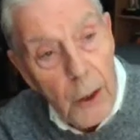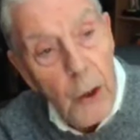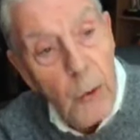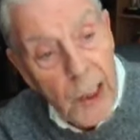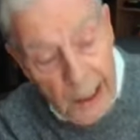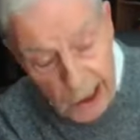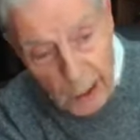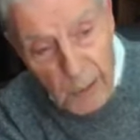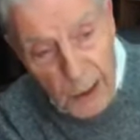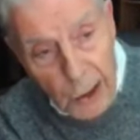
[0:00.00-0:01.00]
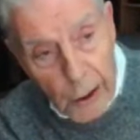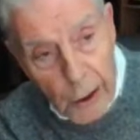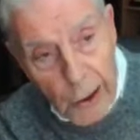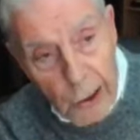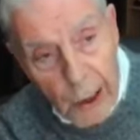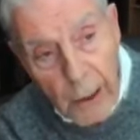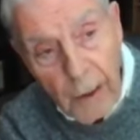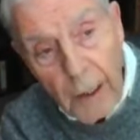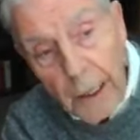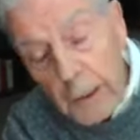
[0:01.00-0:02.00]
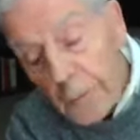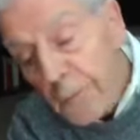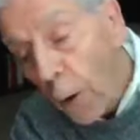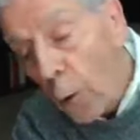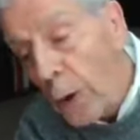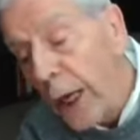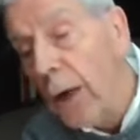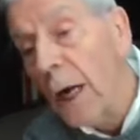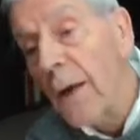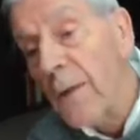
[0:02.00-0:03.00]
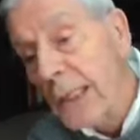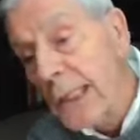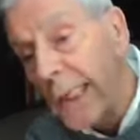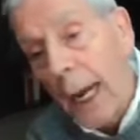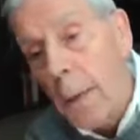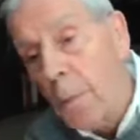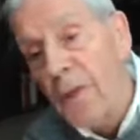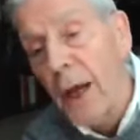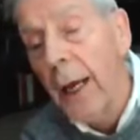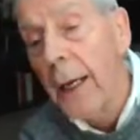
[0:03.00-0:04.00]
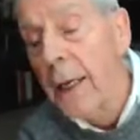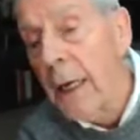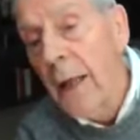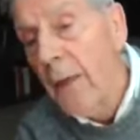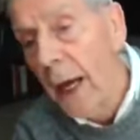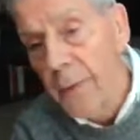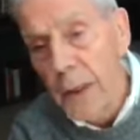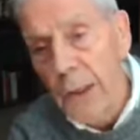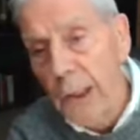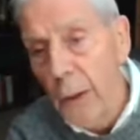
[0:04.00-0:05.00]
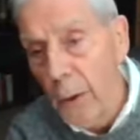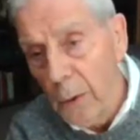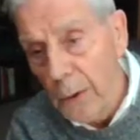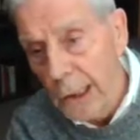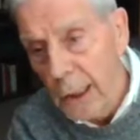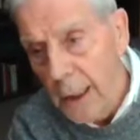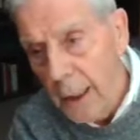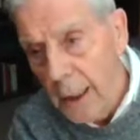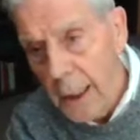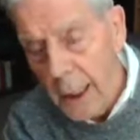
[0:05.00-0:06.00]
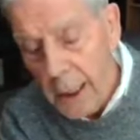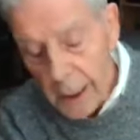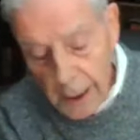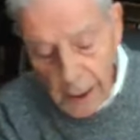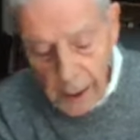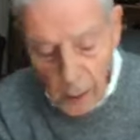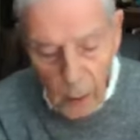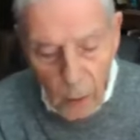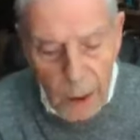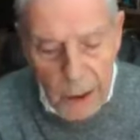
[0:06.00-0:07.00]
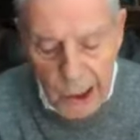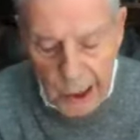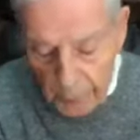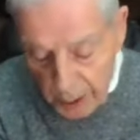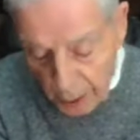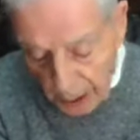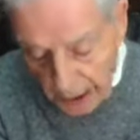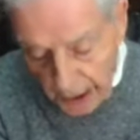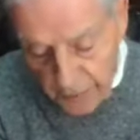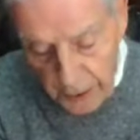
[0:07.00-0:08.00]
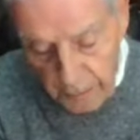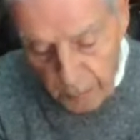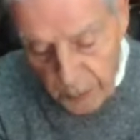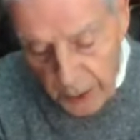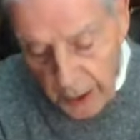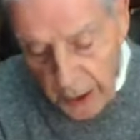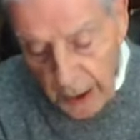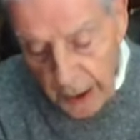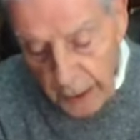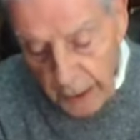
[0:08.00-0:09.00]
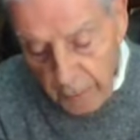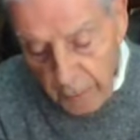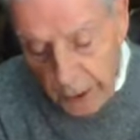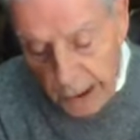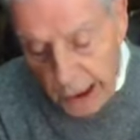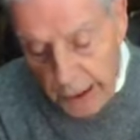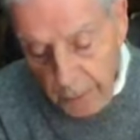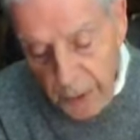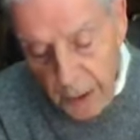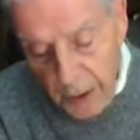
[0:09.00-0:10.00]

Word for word: The New Testament church is folding onto the same thing that the Jews did. We're in chapter 11 and in verse